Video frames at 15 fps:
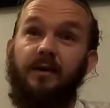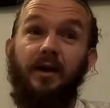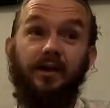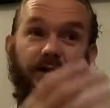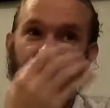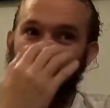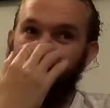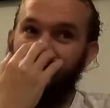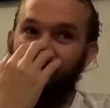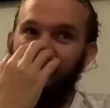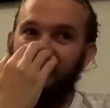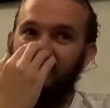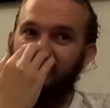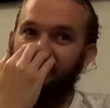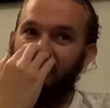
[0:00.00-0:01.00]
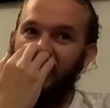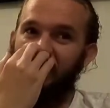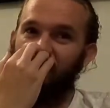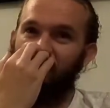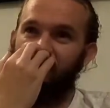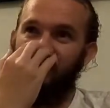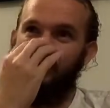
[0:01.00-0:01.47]
but yeah, you can feel that
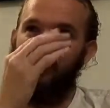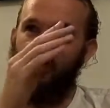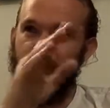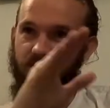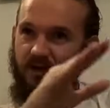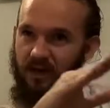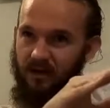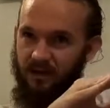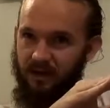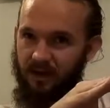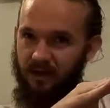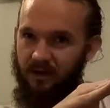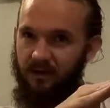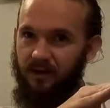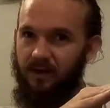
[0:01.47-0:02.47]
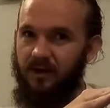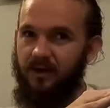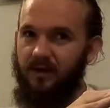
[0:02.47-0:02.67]
spectrum that you always get, the kind of